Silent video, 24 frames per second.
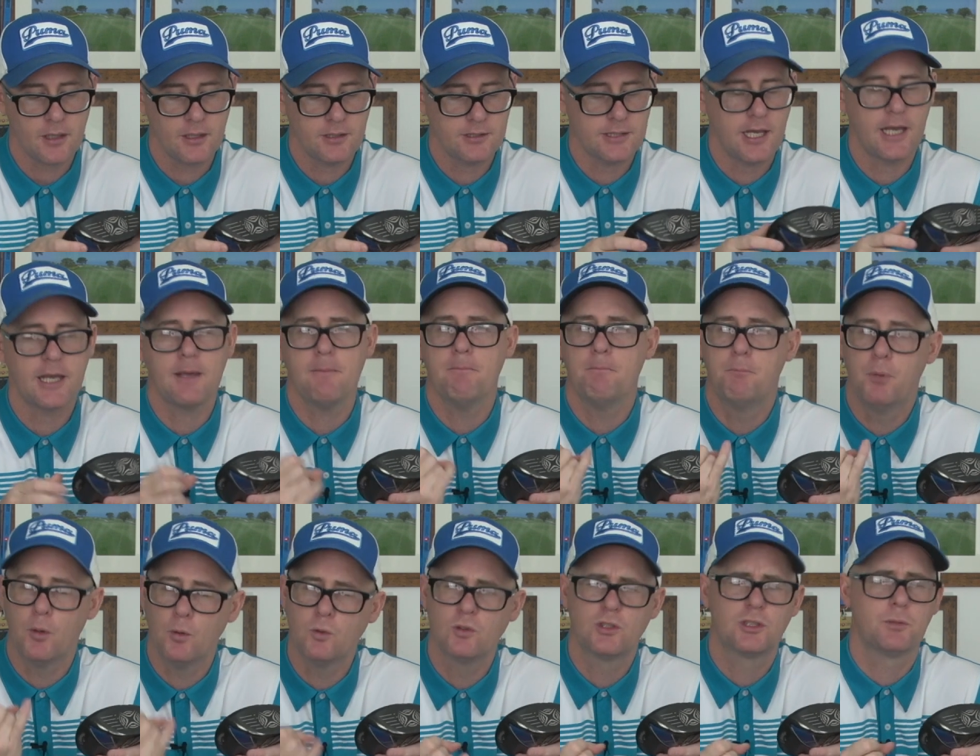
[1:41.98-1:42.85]
say in
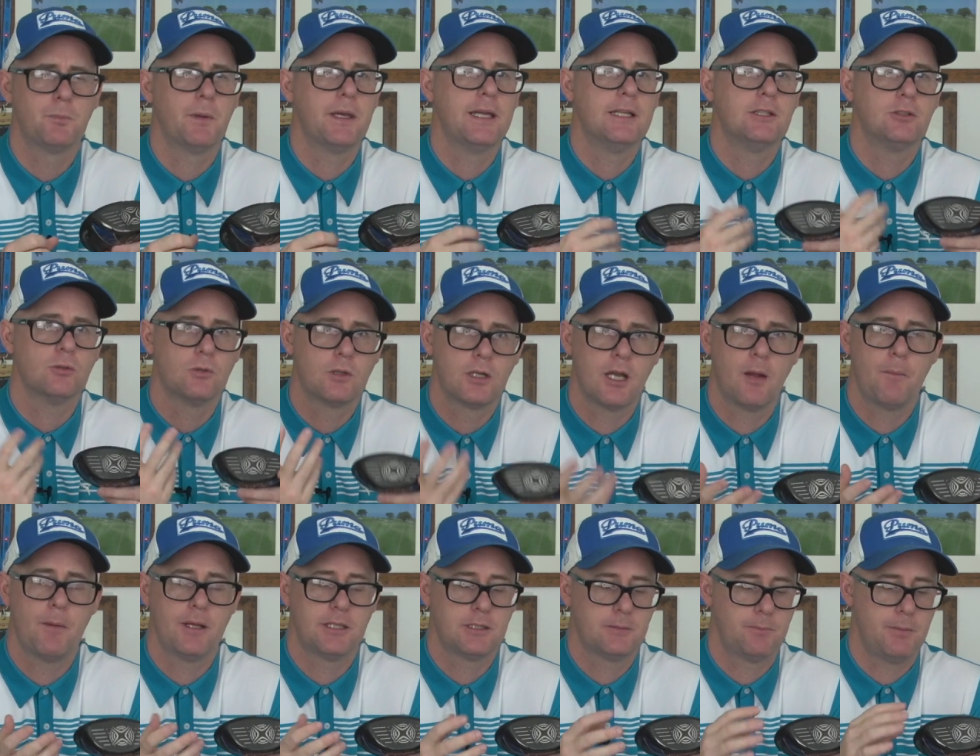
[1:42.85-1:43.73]
ball speeds or
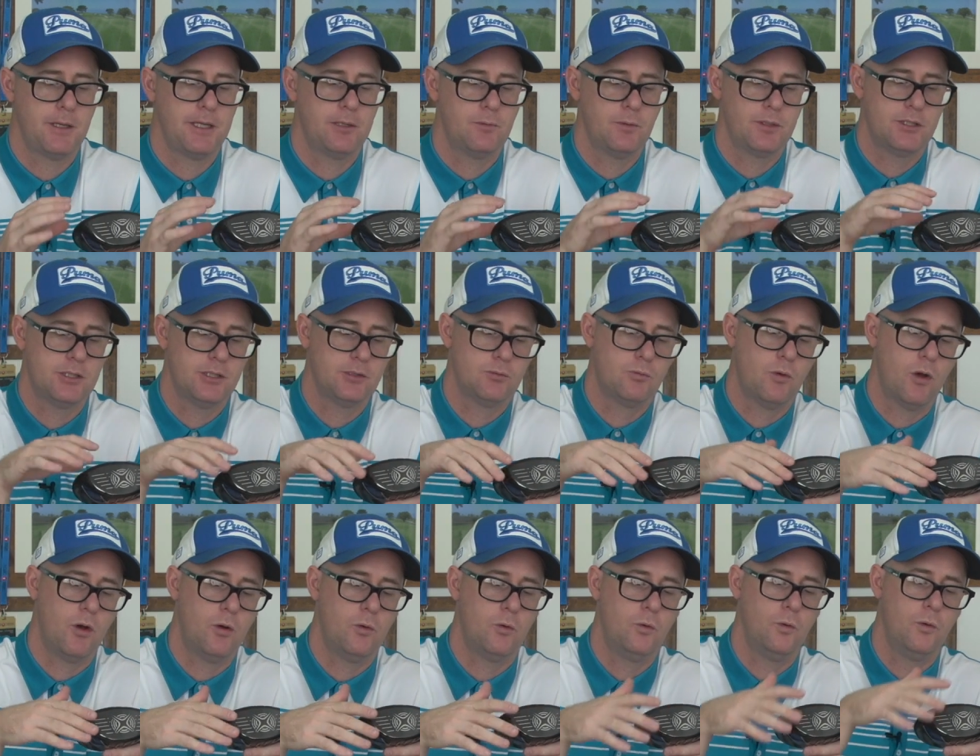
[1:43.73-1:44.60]
club head speed, which is
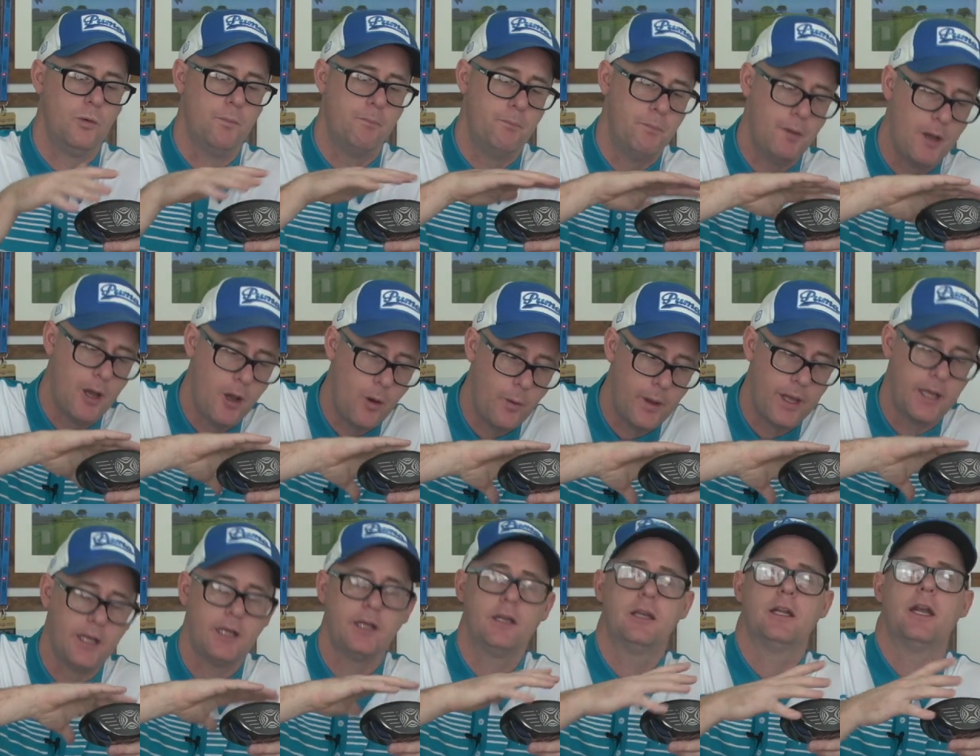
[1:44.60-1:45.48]
what all the
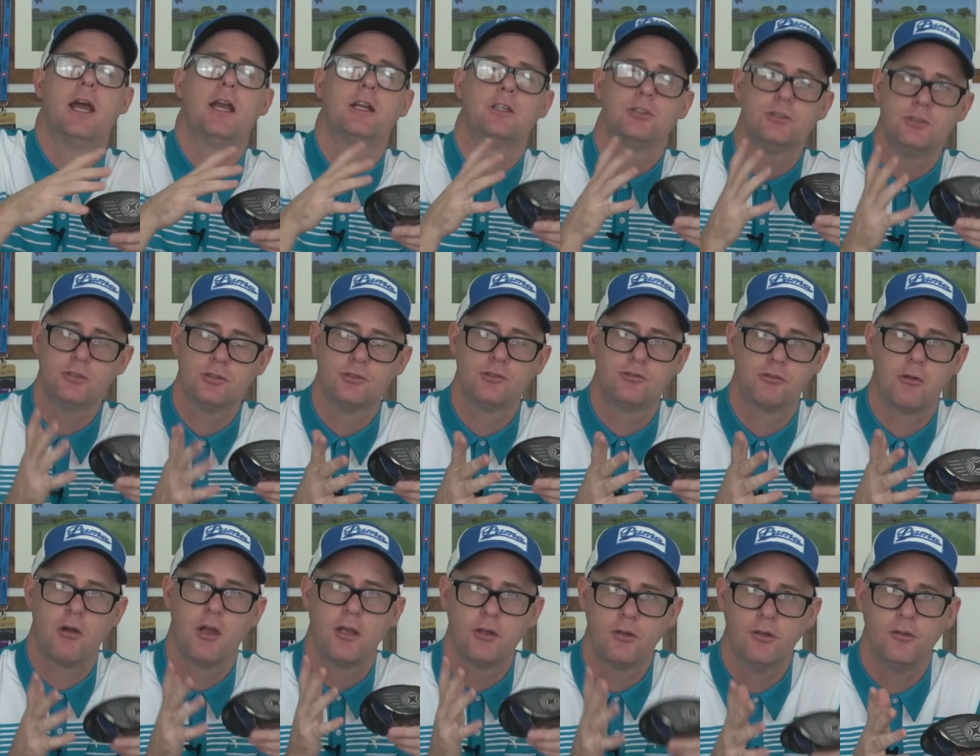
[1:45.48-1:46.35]
Boeing connections are
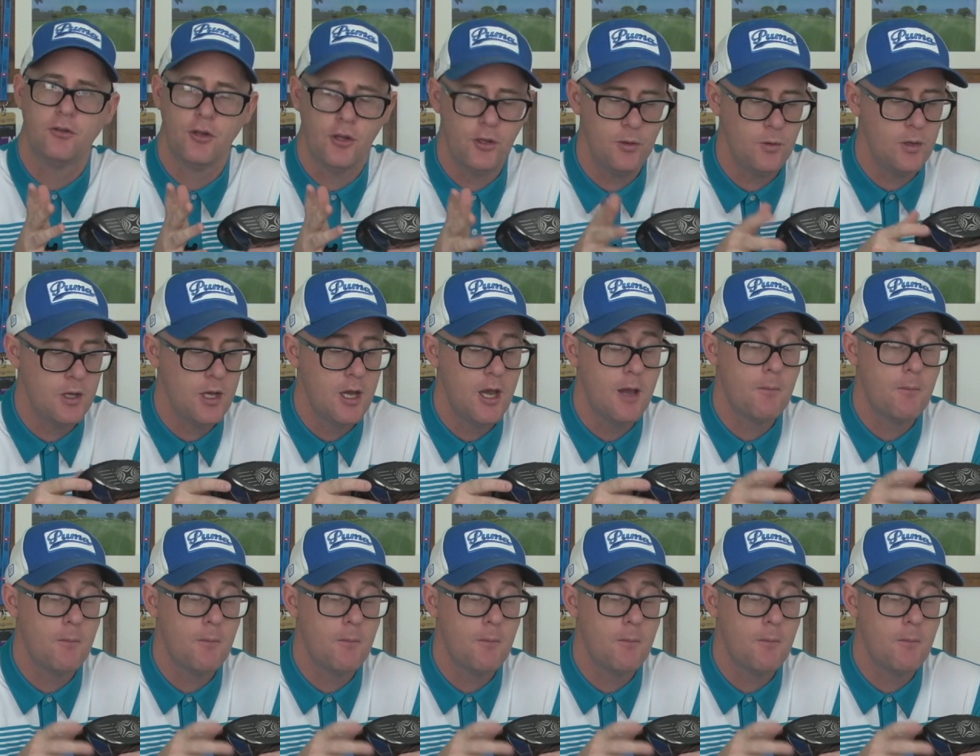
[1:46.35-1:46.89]
trying to do.